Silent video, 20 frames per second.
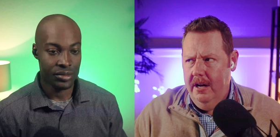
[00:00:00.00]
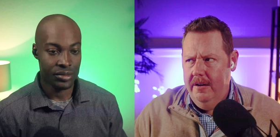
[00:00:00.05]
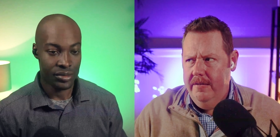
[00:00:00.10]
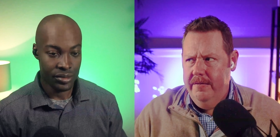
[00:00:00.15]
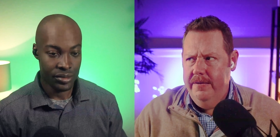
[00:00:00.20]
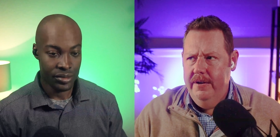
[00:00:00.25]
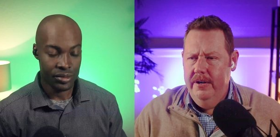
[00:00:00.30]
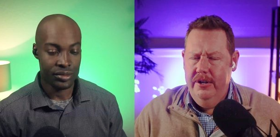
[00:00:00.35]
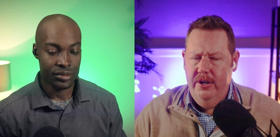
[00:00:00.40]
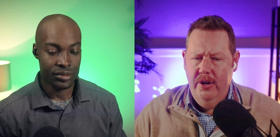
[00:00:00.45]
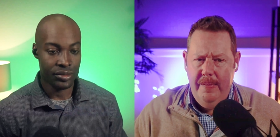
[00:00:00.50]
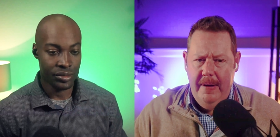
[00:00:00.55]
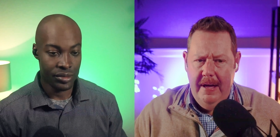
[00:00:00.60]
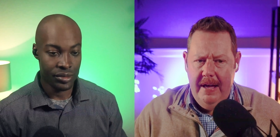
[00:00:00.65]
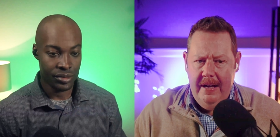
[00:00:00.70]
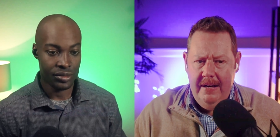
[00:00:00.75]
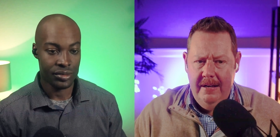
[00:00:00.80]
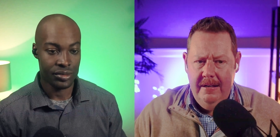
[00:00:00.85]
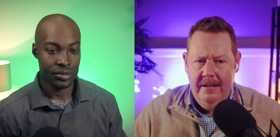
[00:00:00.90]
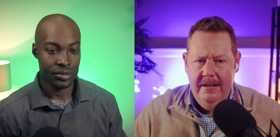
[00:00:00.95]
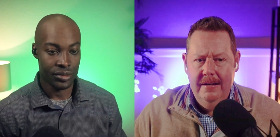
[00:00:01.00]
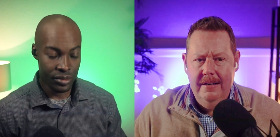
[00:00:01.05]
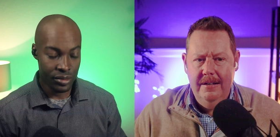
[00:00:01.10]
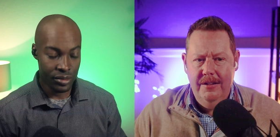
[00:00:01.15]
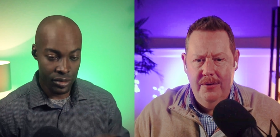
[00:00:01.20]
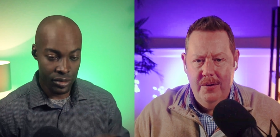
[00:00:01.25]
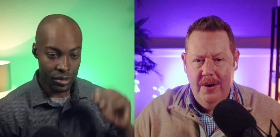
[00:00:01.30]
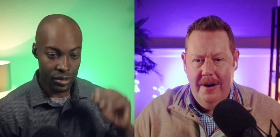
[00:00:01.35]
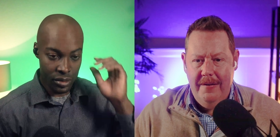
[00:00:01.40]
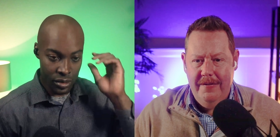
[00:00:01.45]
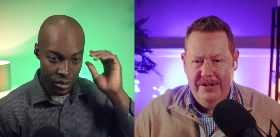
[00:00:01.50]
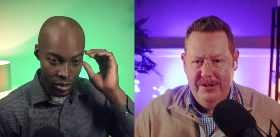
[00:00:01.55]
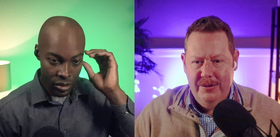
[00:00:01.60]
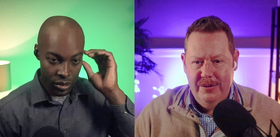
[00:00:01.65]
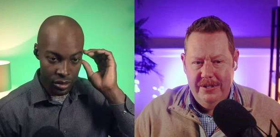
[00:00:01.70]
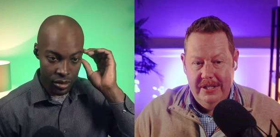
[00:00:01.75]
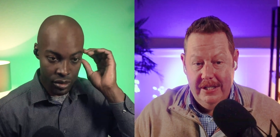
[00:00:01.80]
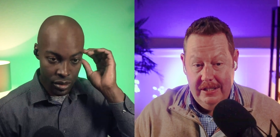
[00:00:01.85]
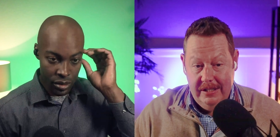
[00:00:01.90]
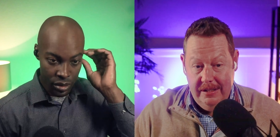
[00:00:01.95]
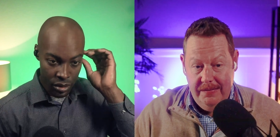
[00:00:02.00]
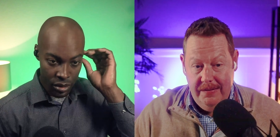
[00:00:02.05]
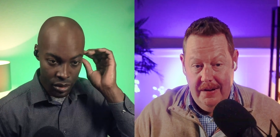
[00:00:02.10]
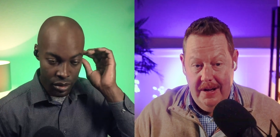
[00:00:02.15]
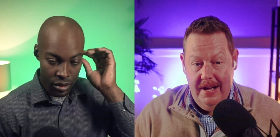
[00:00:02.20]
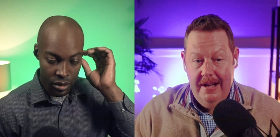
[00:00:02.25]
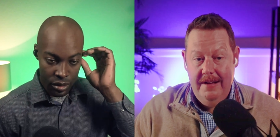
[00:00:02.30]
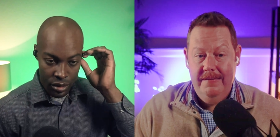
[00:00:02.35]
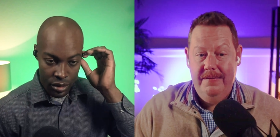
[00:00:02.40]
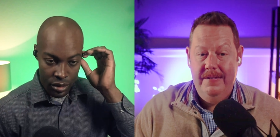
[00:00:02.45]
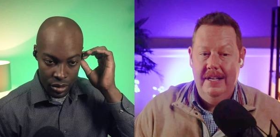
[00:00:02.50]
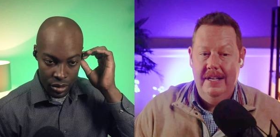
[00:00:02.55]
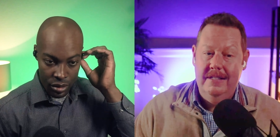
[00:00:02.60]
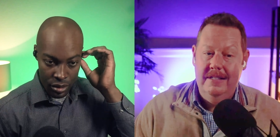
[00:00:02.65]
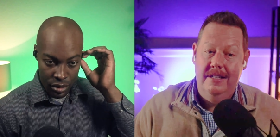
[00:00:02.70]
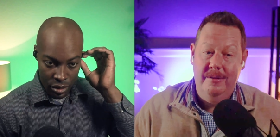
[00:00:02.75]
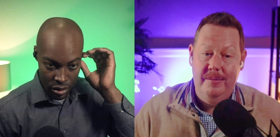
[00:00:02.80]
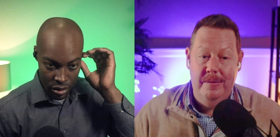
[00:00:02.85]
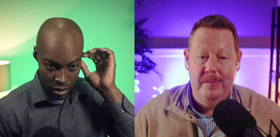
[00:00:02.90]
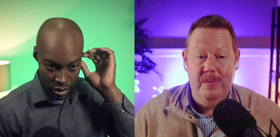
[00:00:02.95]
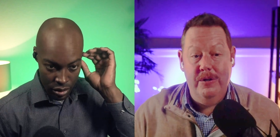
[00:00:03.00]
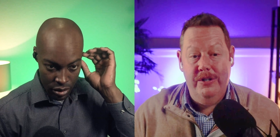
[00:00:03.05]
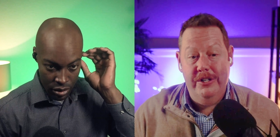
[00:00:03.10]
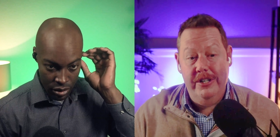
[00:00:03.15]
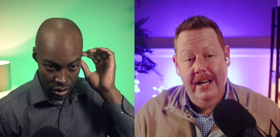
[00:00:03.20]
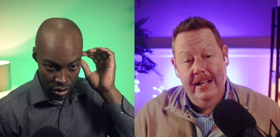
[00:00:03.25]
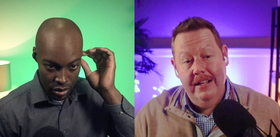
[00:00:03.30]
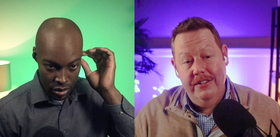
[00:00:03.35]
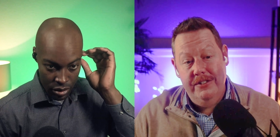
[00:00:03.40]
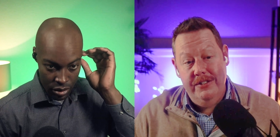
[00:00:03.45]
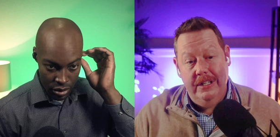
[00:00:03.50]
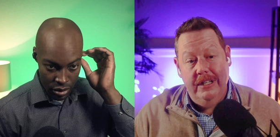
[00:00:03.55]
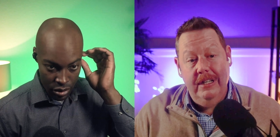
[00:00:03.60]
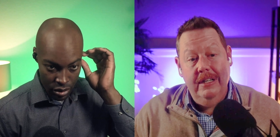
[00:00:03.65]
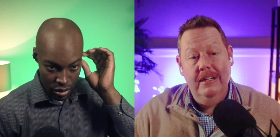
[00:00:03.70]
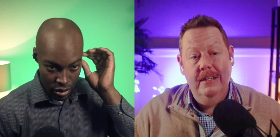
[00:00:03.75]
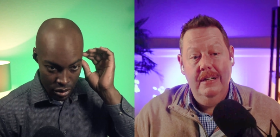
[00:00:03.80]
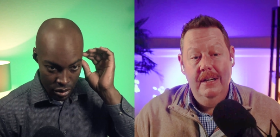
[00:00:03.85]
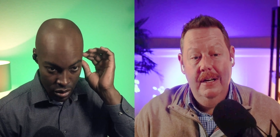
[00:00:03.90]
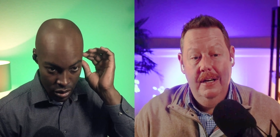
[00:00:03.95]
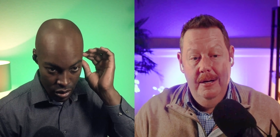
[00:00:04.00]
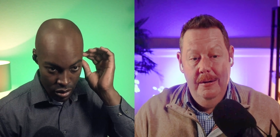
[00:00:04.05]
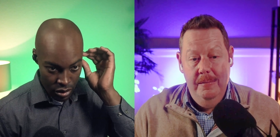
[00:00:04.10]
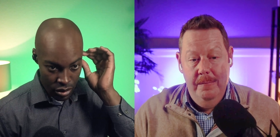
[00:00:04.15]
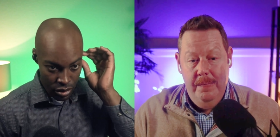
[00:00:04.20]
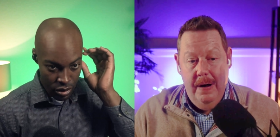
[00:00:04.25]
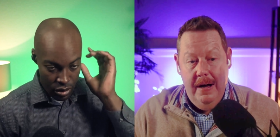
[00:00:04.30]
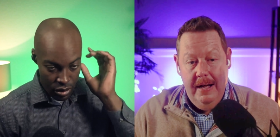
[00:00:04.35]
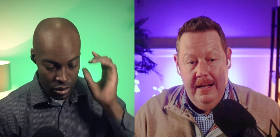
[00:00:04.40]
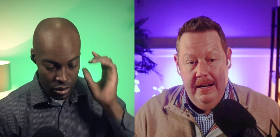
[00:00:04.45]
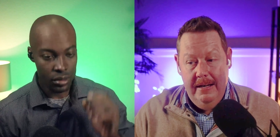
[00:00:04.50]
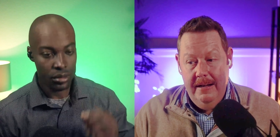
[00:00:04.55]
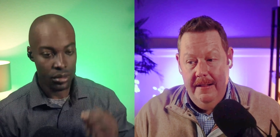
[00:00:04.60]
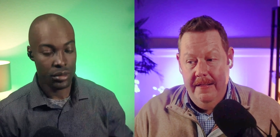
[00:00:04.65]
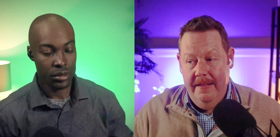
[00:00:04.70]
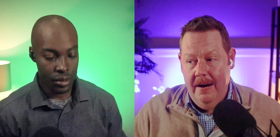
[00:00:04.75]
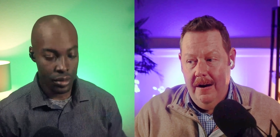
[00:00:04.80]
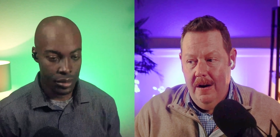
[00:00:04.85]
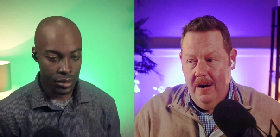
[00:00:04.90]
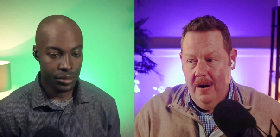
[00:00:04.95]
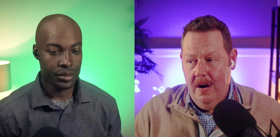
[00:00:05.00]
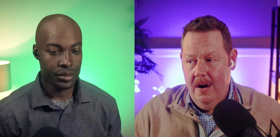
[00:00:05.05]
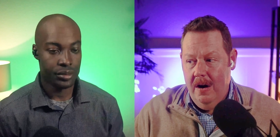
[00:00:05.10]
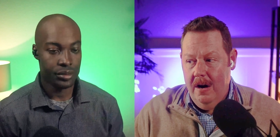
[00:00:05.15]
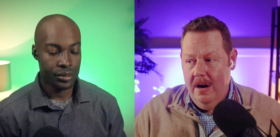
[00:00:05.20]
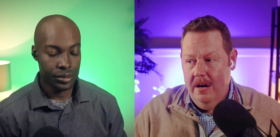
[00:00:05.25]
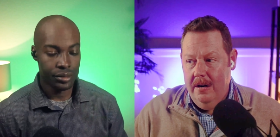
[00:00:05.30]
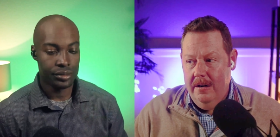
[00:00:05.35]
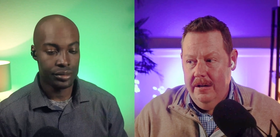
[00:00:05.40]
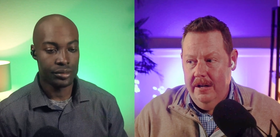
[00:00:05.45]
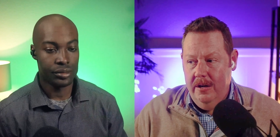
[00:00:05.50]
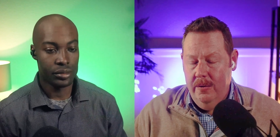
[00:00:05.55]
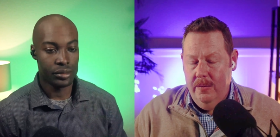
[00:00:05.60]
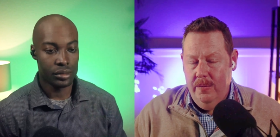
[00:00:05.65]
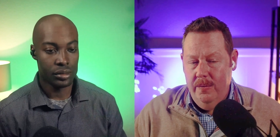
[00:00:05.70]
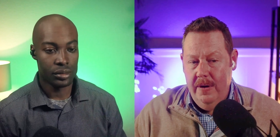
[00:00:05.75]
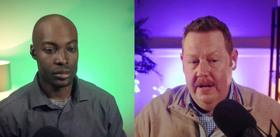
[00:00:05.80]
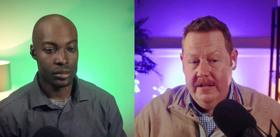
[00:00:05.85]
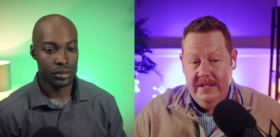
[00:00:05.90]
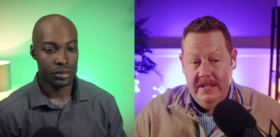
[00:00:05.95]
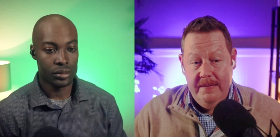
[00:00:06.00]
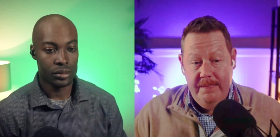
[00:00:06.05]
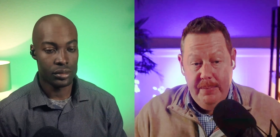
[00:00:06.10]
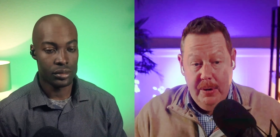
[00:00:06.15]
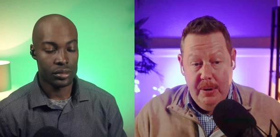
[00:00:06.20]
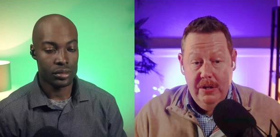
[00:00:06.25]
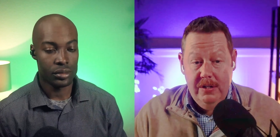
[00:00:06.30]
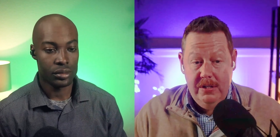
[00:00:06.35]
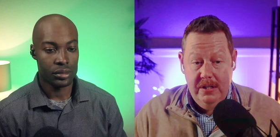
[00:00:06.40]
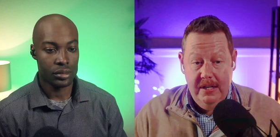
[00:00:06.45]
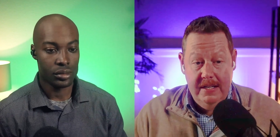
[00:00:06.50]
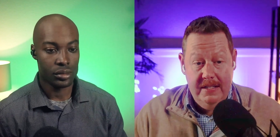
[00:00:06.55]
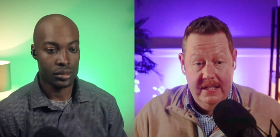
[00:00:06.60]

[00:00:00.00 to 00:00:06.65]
Speaker 1: for your domain through Office three sixty-five, that's a little bit more challenging. But there are, you know, as a person, as an